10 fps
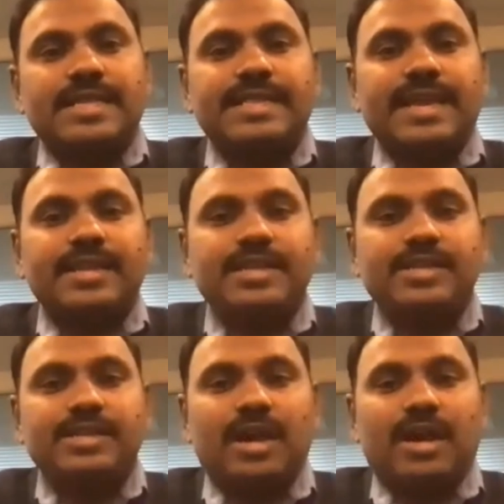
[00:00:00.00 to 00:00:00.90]
They are
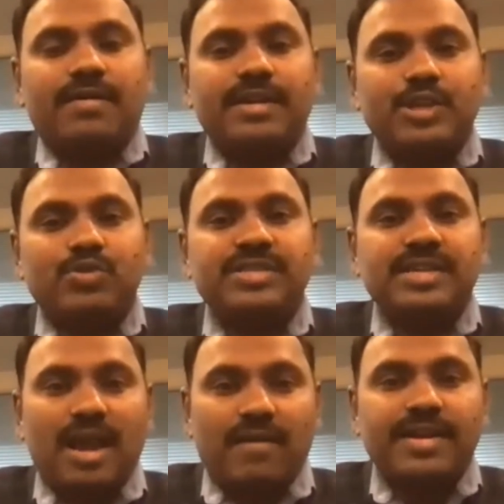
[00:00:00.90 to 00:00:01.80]
uh,
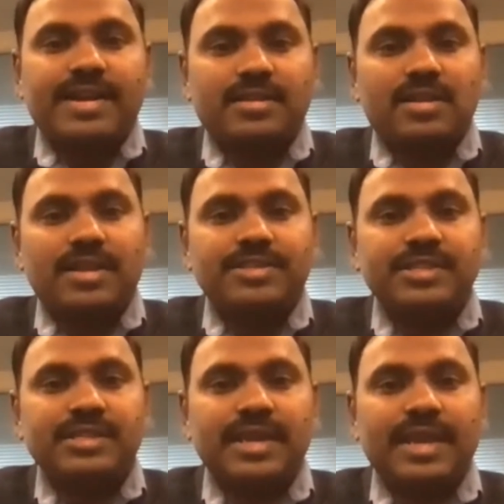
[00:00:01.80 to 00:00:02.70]
using our
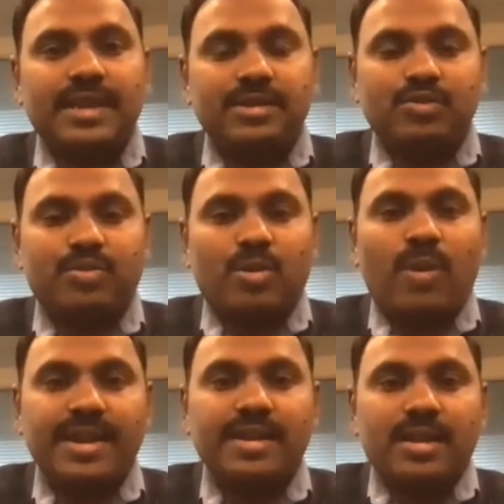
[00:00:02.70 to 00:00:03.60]
technology and to
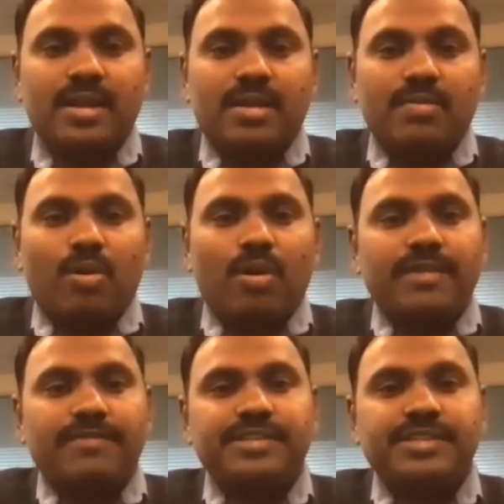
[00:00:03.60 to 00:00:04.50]
provide more
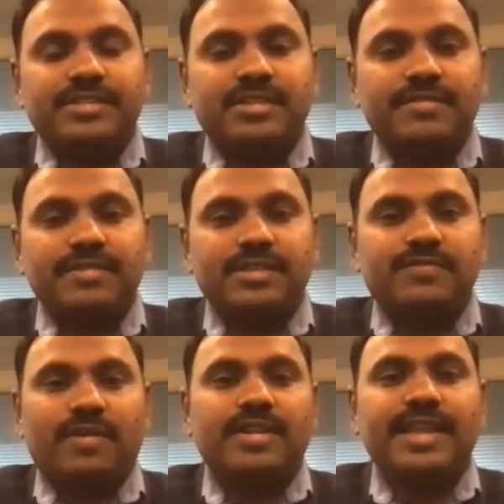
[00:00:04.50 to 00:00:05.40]
efficient services
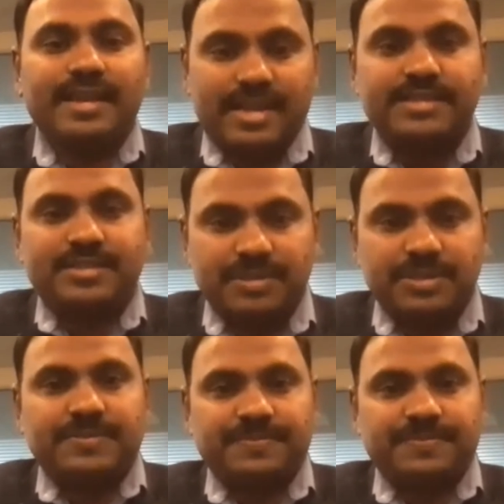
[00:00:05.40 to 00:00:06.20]
for their customers.